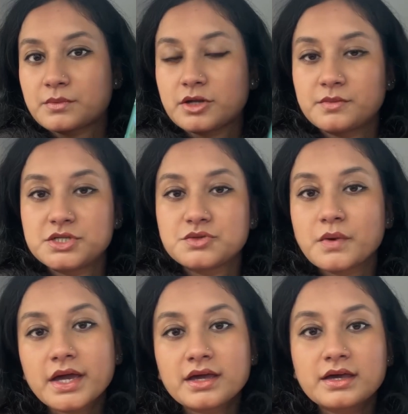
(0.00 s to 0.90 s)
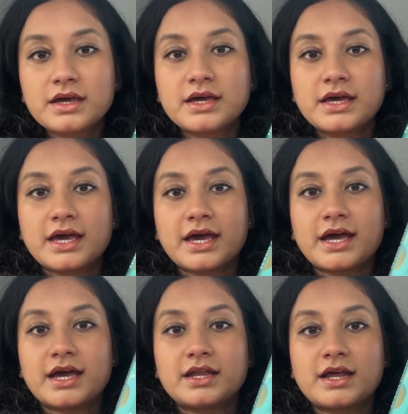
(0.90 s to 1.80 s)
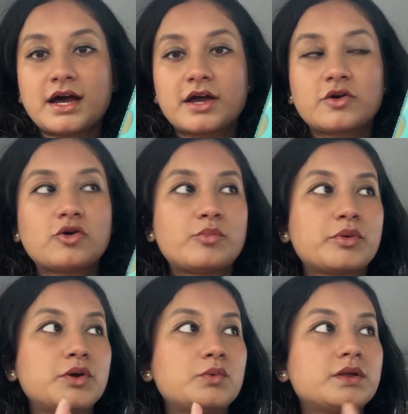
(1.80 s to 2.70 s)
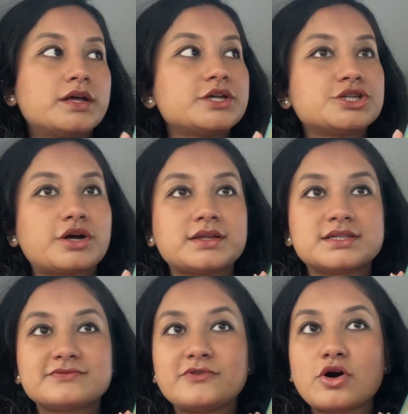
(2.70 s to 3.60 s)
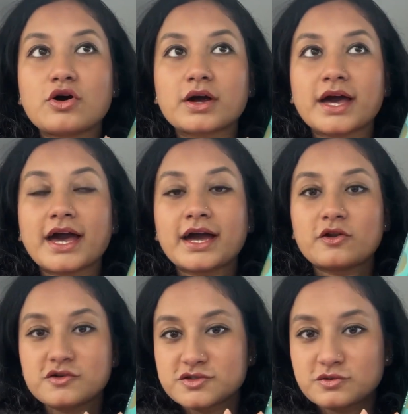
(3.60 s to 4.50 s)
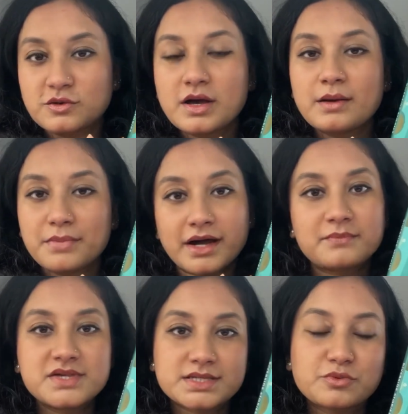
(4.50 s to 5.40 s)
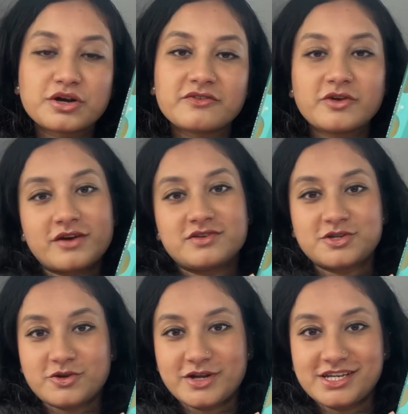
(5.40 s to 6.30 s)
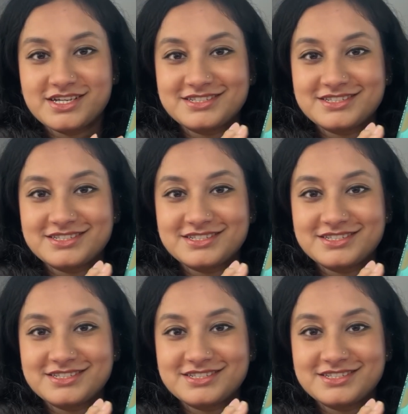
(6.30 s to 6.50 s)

going to be doing, and I hope you will enjoy this vlog and also pick up this book if you haven't already.